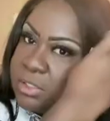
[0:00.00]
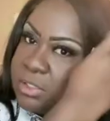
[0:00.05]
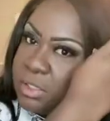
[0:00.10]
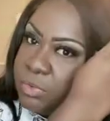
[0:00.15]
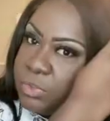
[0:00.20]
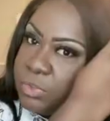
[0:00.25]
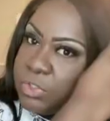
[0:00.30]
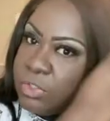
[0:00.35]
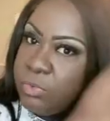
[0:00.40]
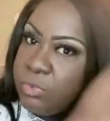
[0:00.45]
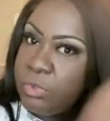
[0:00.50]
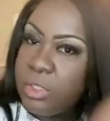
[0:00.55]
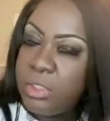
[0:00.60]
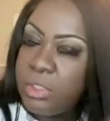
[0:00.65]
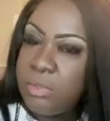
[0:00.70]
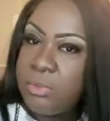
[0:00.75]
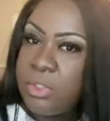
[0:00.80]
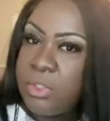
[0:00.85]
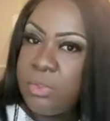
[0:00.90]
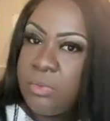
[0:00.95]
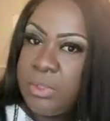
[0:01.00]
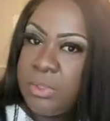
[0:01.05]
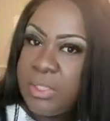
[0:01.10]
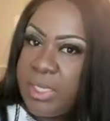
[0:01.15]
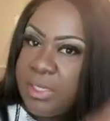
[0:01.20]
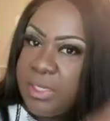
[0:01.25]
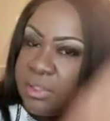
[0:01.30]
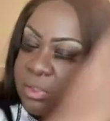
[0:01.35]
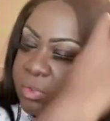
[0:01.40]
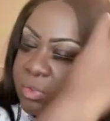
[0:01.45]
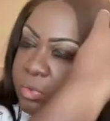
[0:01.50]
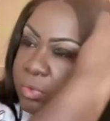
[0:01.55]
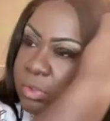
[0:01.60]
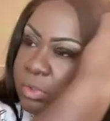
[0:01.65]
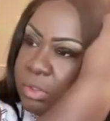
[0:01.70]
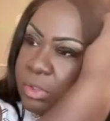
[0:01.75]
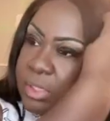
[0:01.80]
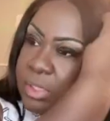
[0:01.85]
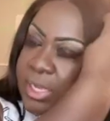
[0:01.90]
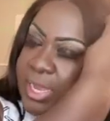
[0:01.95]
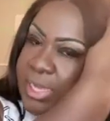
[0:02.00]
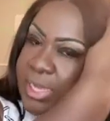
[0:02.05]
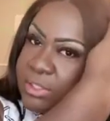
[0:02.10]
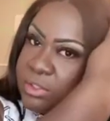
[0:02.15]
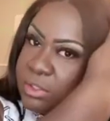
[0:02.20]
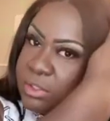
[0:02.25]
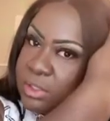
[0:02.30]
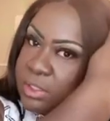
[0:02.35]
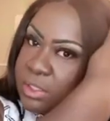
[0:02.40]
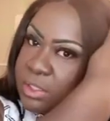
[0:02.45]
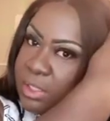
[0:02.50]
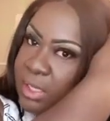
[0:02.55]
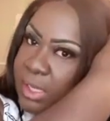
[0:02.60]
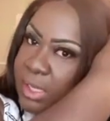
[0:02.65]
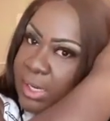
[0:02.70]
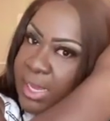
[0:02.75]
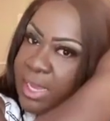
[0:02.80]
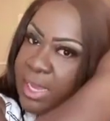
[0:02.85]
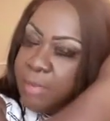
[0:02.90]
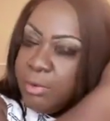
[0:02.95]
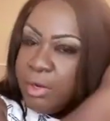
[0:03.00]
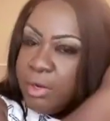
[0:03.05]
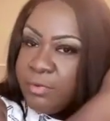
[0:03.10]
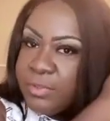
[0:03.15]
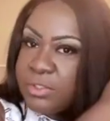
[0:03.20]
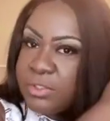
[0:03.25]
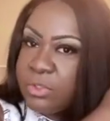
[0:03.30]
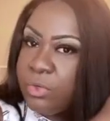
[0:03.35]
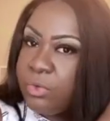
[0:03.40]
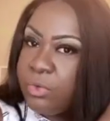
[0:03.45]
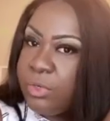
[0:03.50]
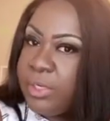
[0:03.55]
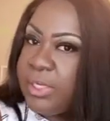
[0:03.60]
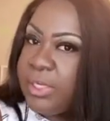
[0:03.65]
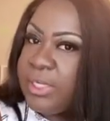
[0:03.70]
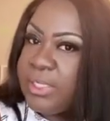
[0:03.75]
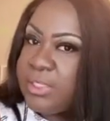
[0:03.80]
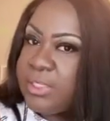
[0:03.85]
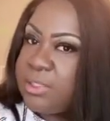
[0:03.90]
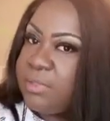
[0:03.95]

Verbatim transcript: on what you want to do with that score, actually. Like a perfect score is